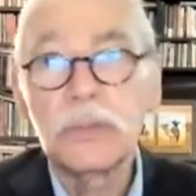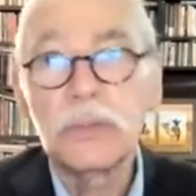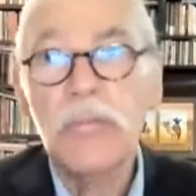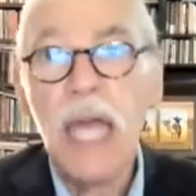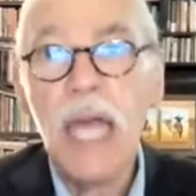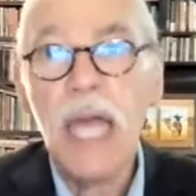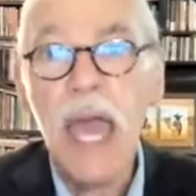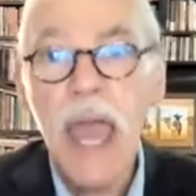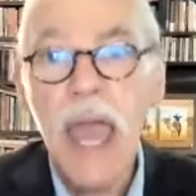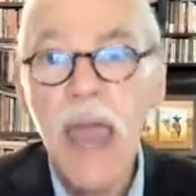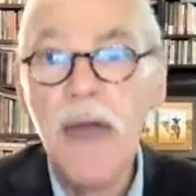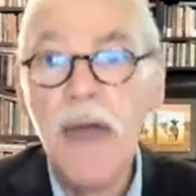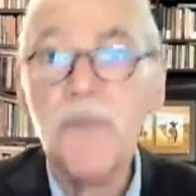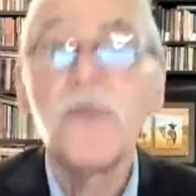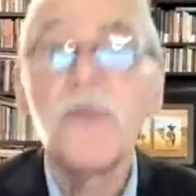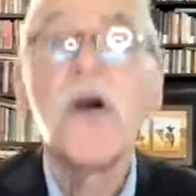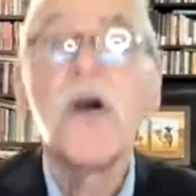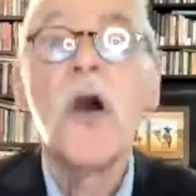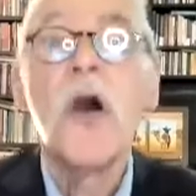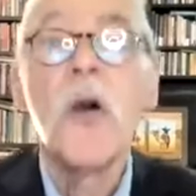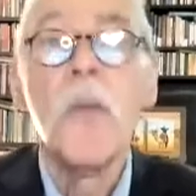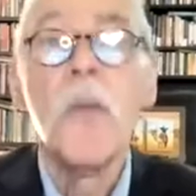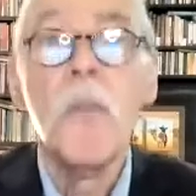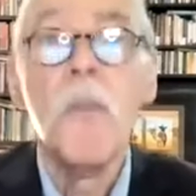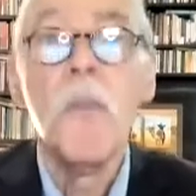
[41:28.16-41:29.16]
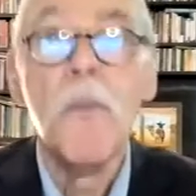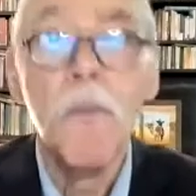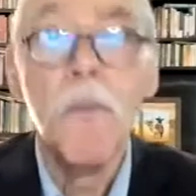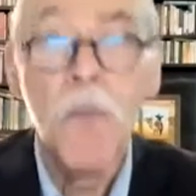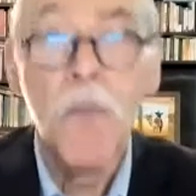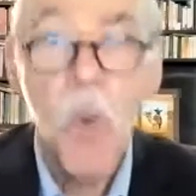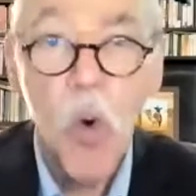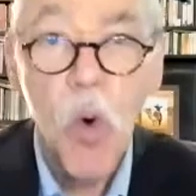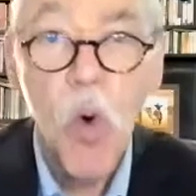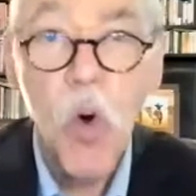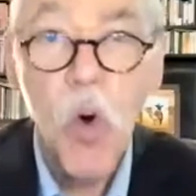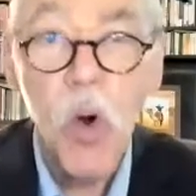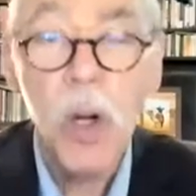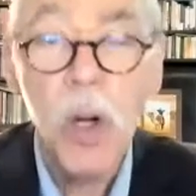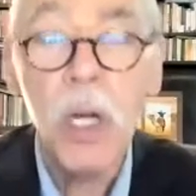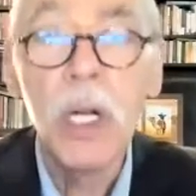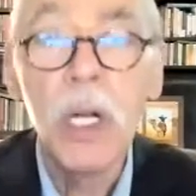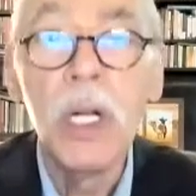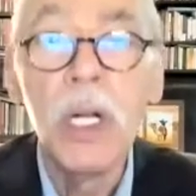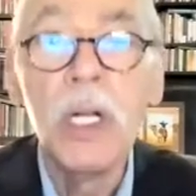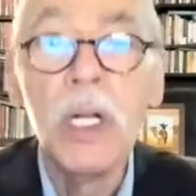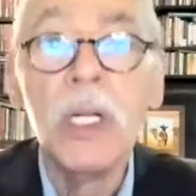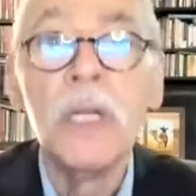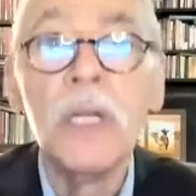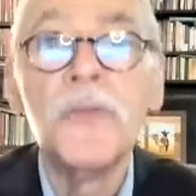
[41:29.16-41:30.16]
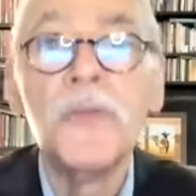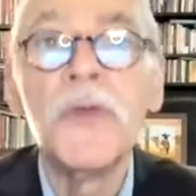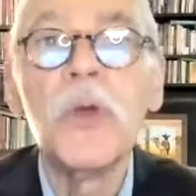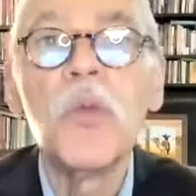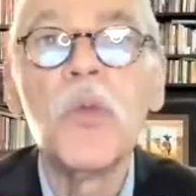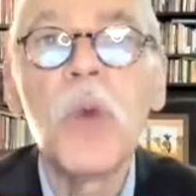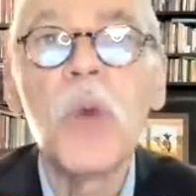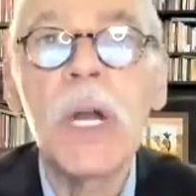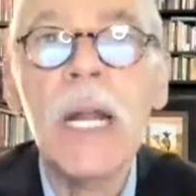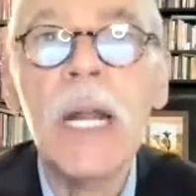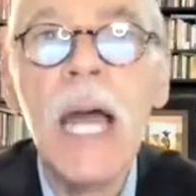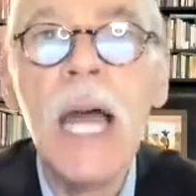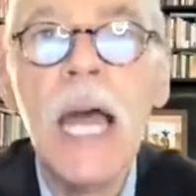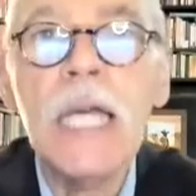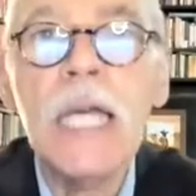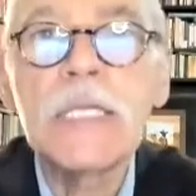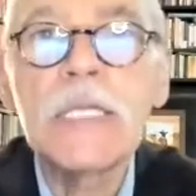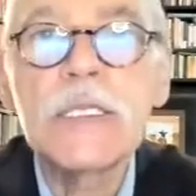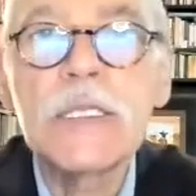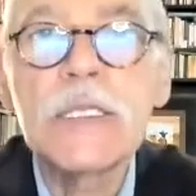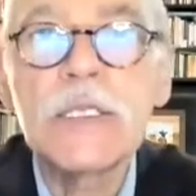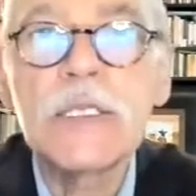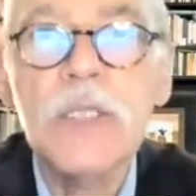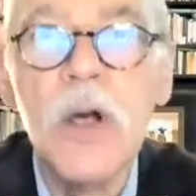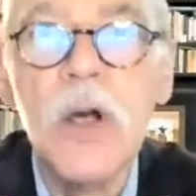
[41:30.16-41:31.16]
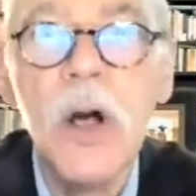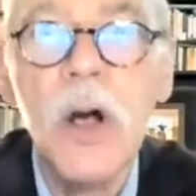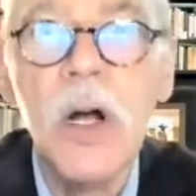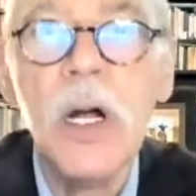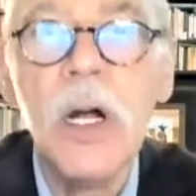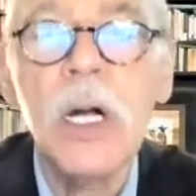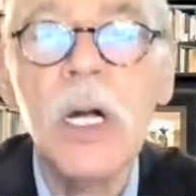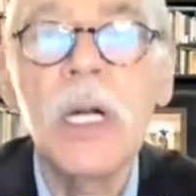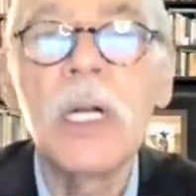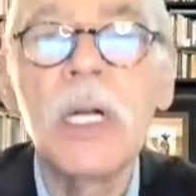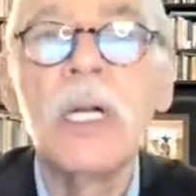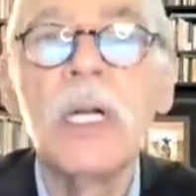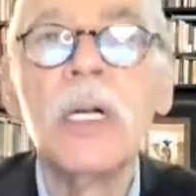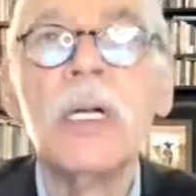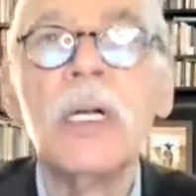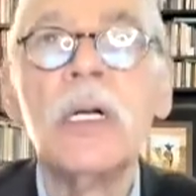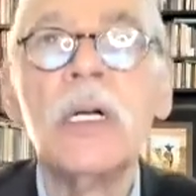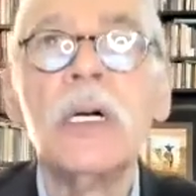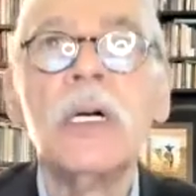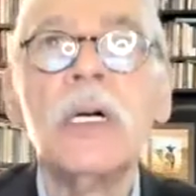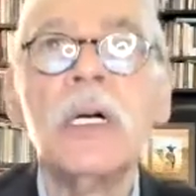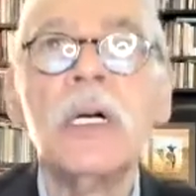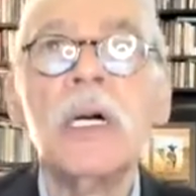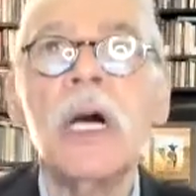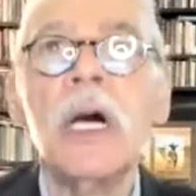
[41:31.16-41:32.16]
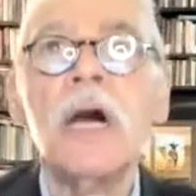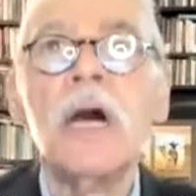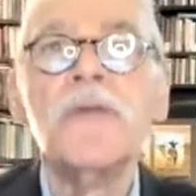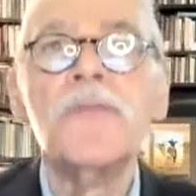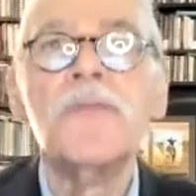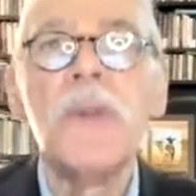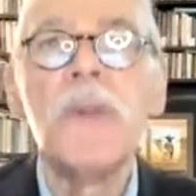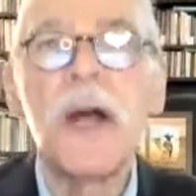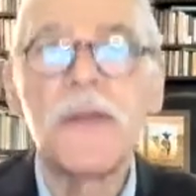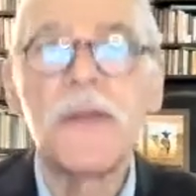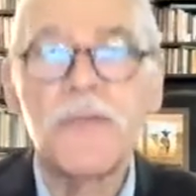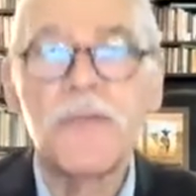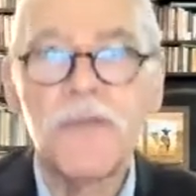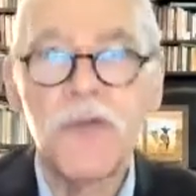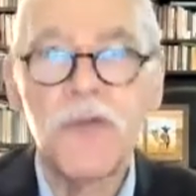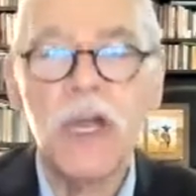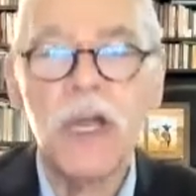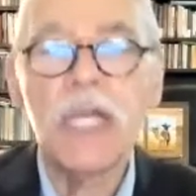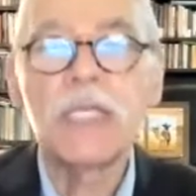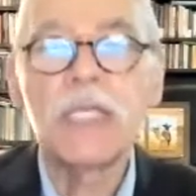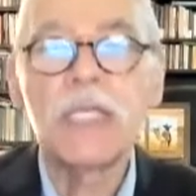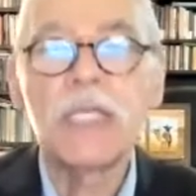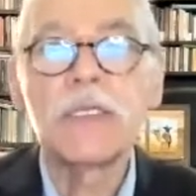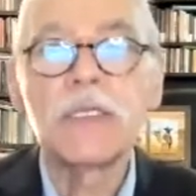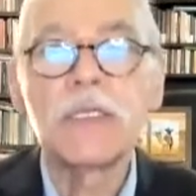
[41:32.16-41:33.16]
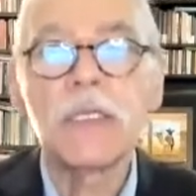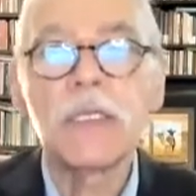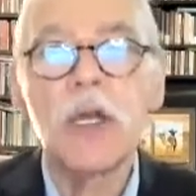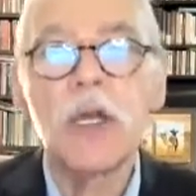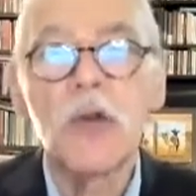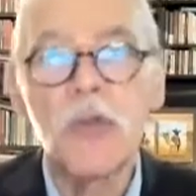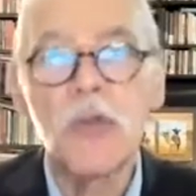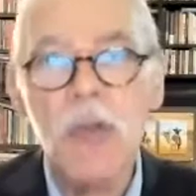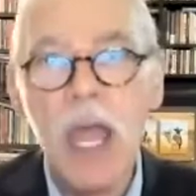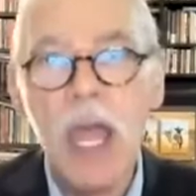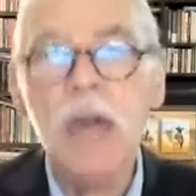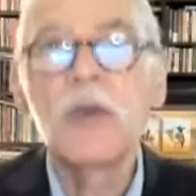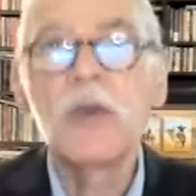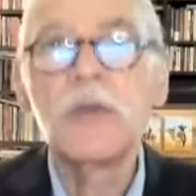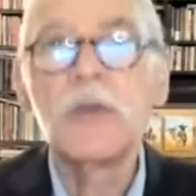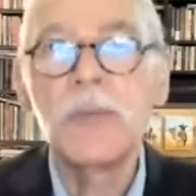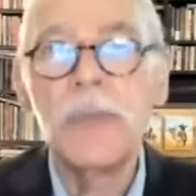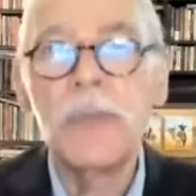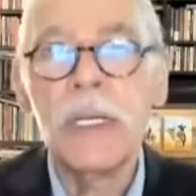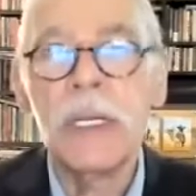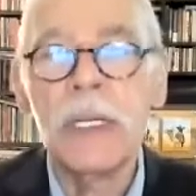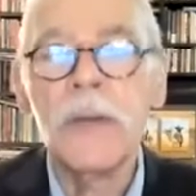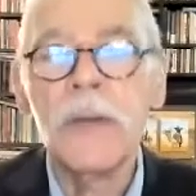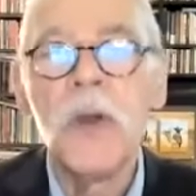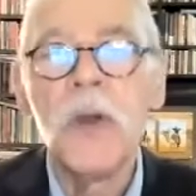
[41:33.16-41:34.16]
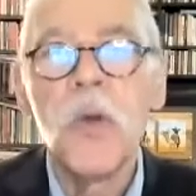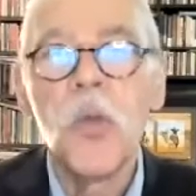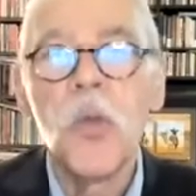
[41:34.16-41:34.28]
have more than what I saw of my friends around me.